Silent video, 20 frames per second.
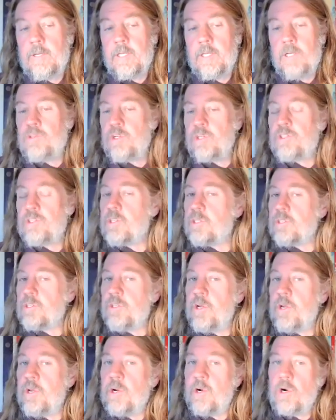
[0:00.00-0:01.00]
Just as
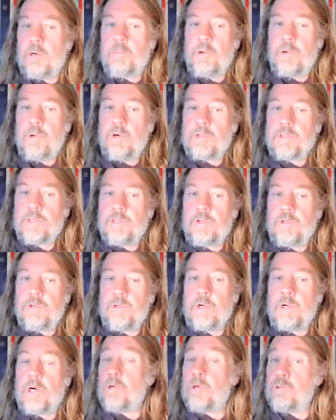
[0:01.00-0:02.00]
there are
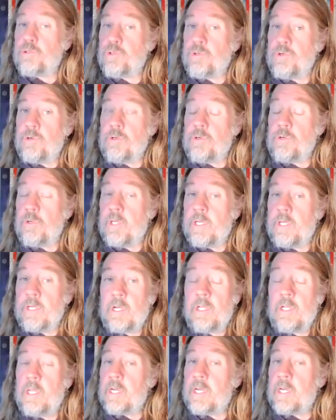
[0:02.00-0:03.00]
personal, cultural, and
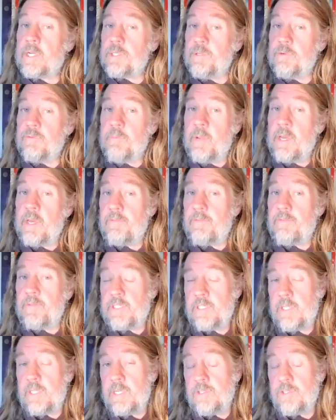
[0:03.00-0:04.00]
collective
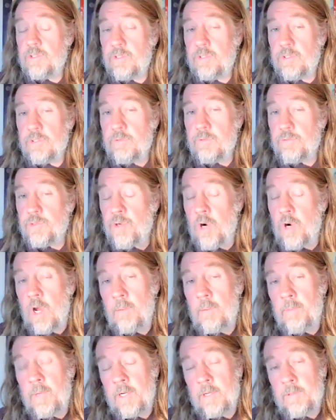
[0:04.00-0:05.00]
manifestations of
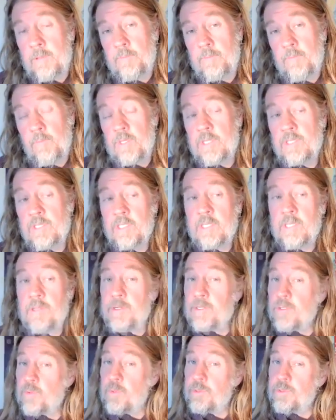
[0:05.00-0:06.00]
trauma, we see
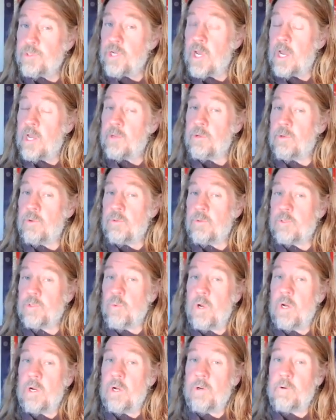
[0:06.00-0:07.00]
this with shadow as
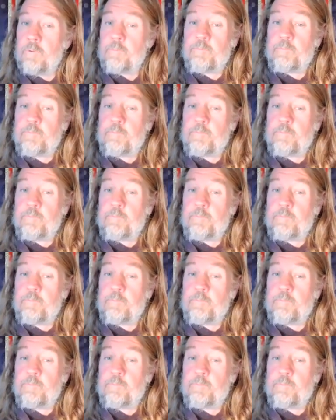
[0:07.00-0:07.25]
well.